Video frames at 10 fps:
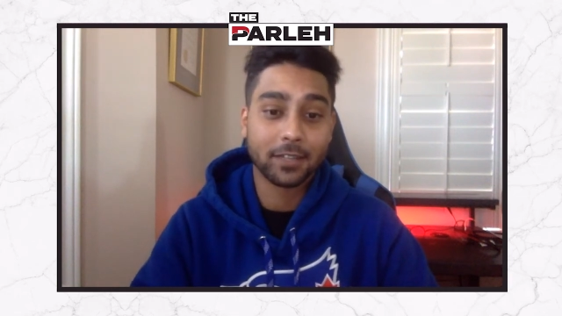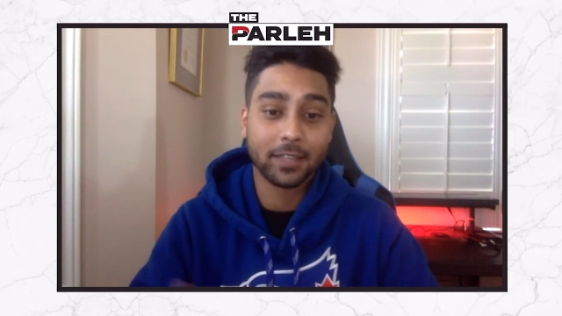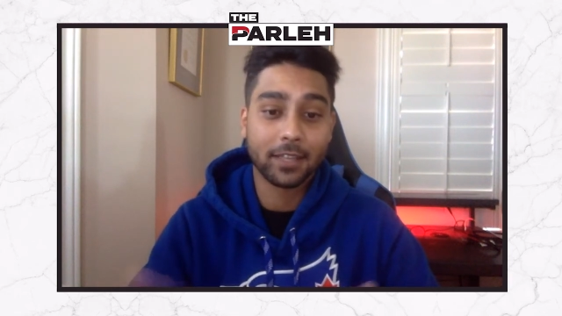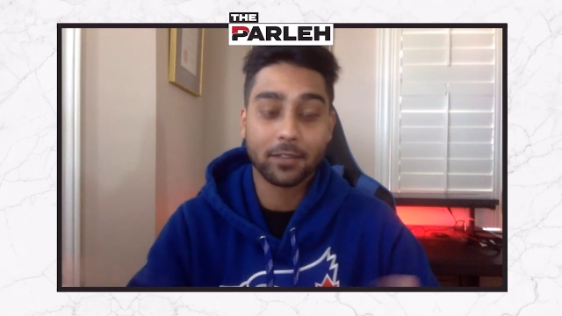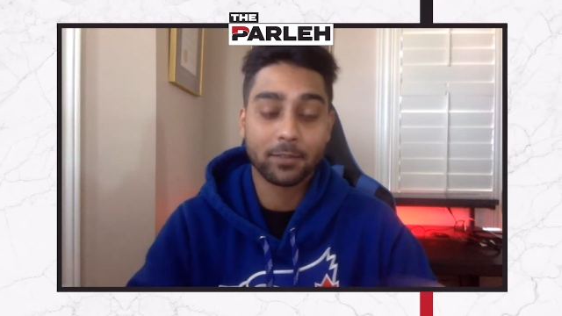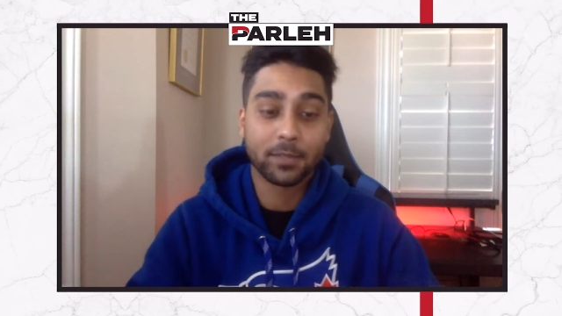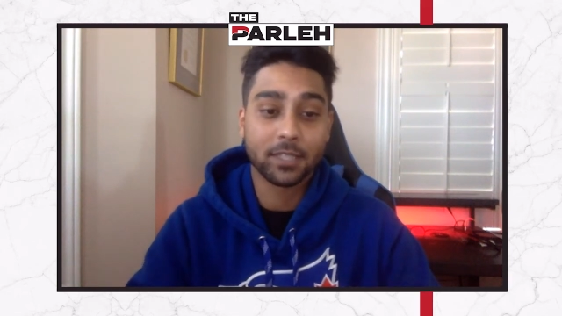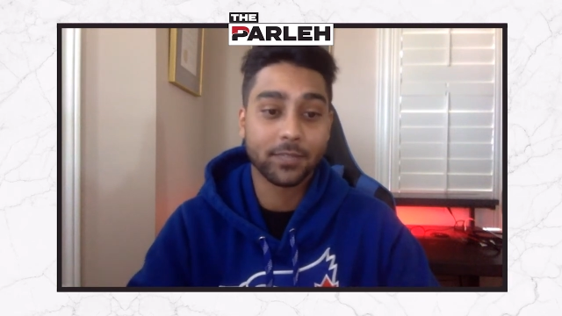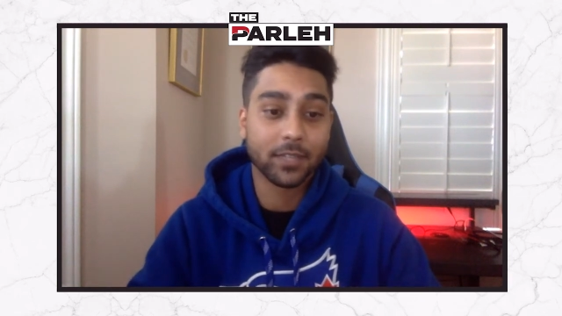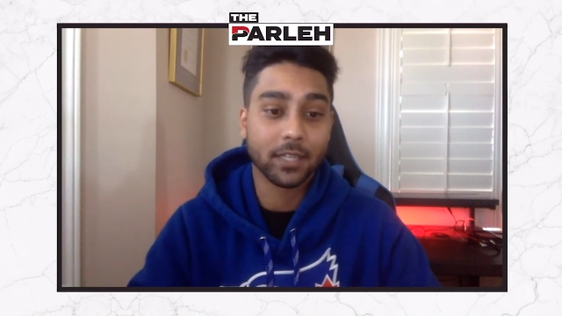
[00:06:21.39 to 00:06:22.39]
and I think
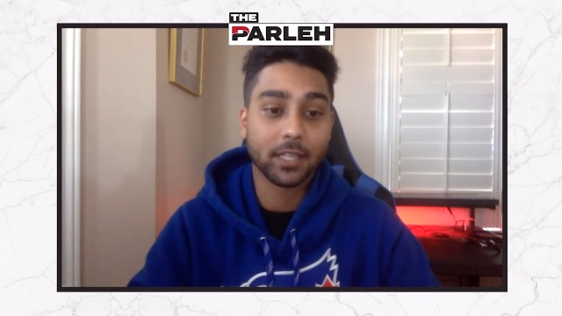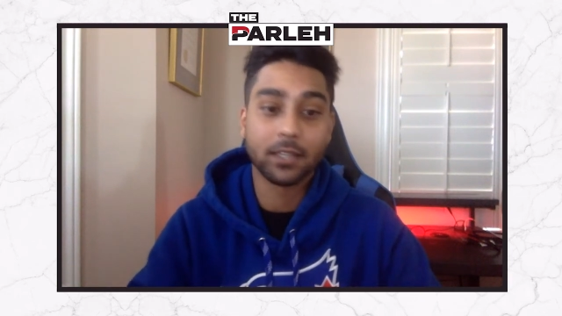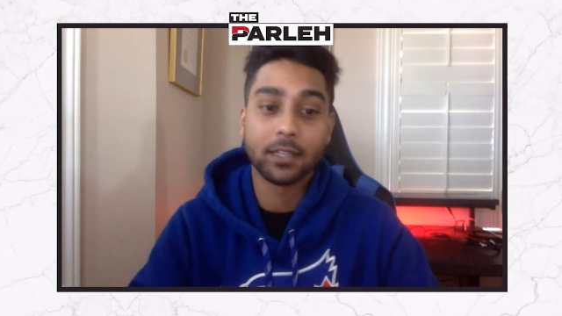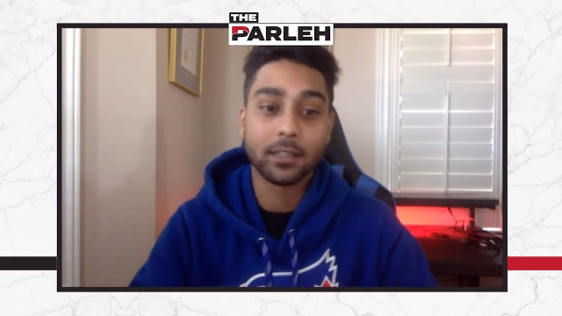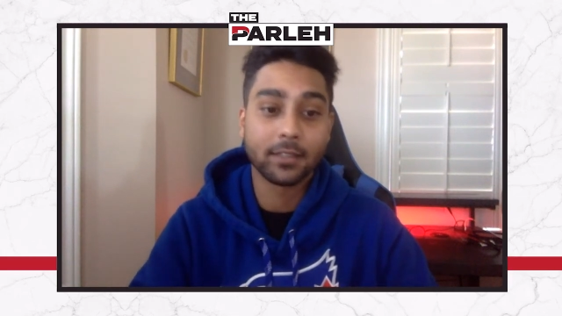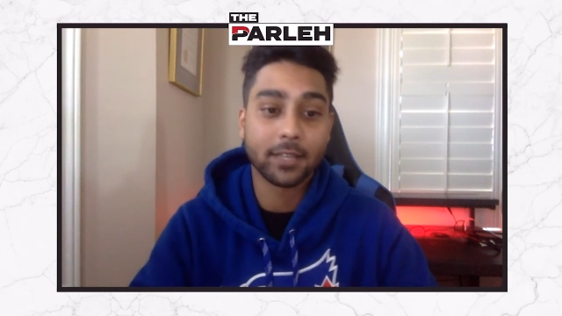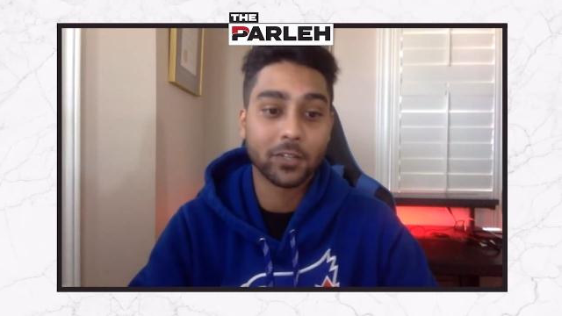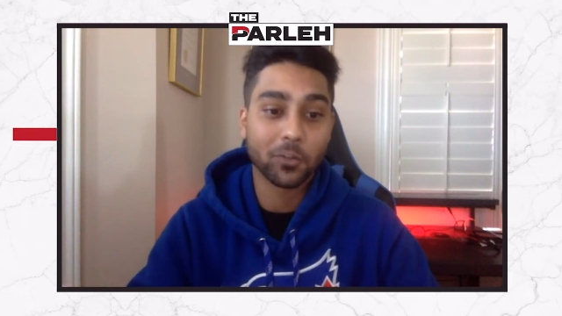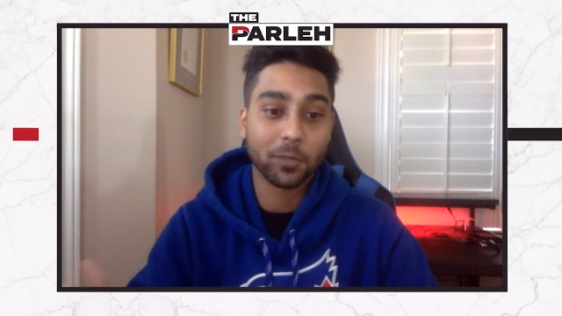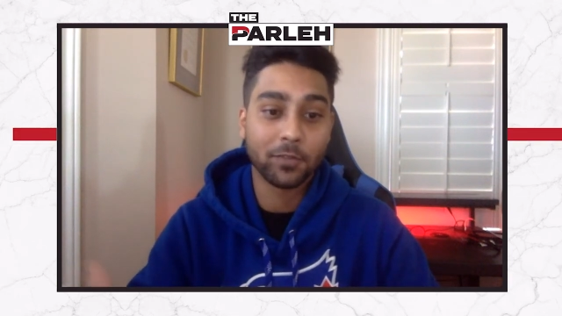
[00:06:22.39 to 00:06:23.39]
specifically in the in the
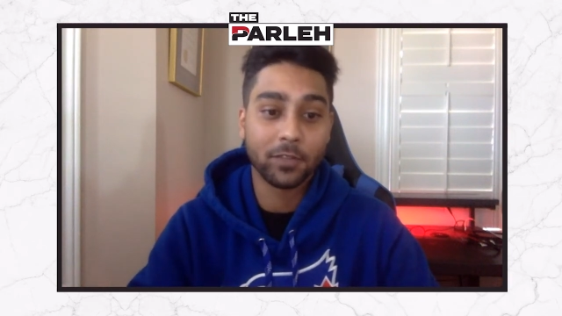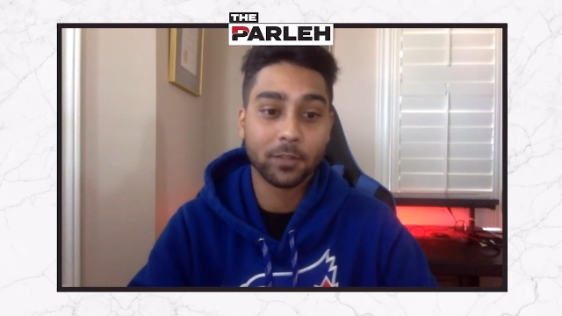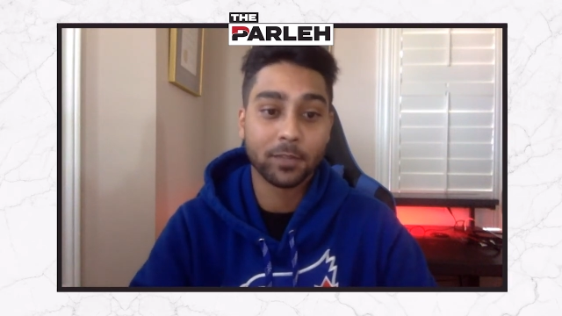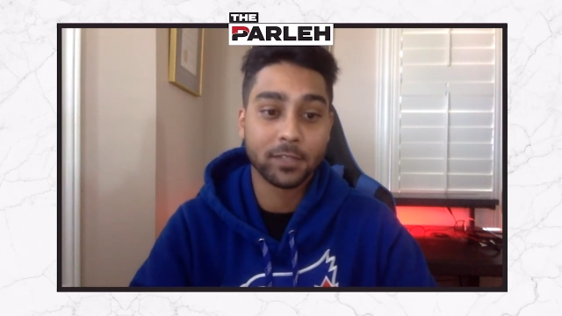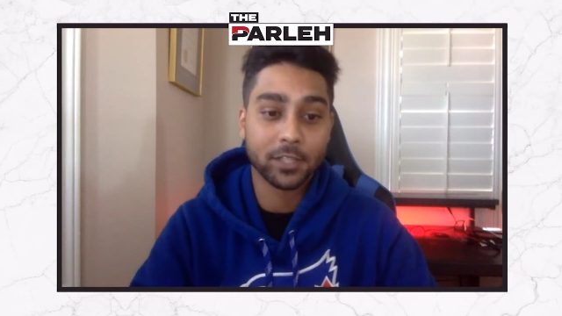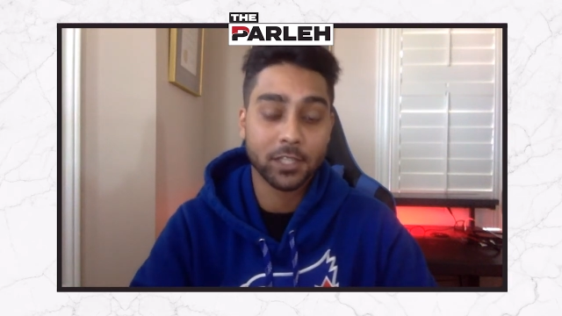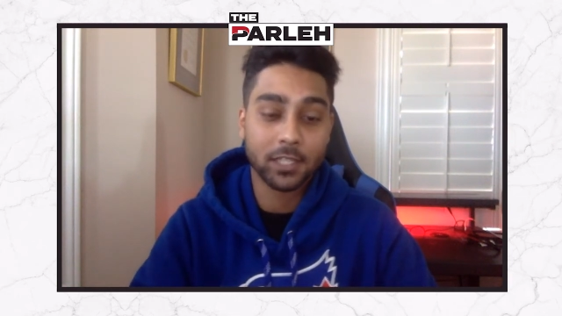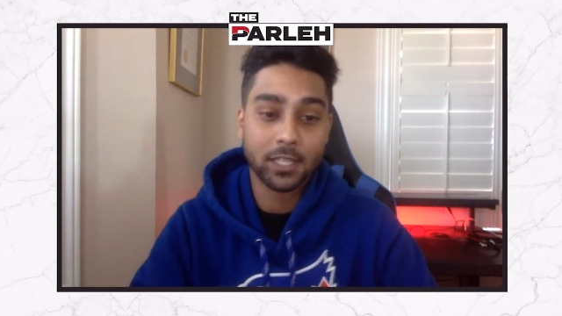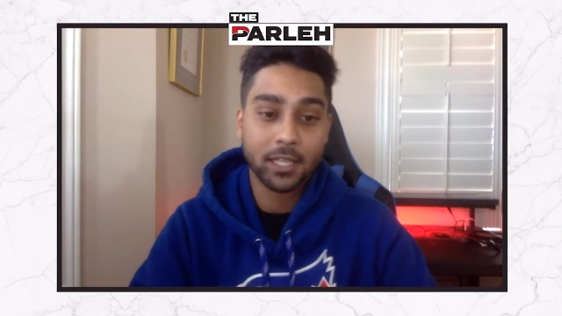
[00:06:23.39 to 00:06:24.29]
central midfield position.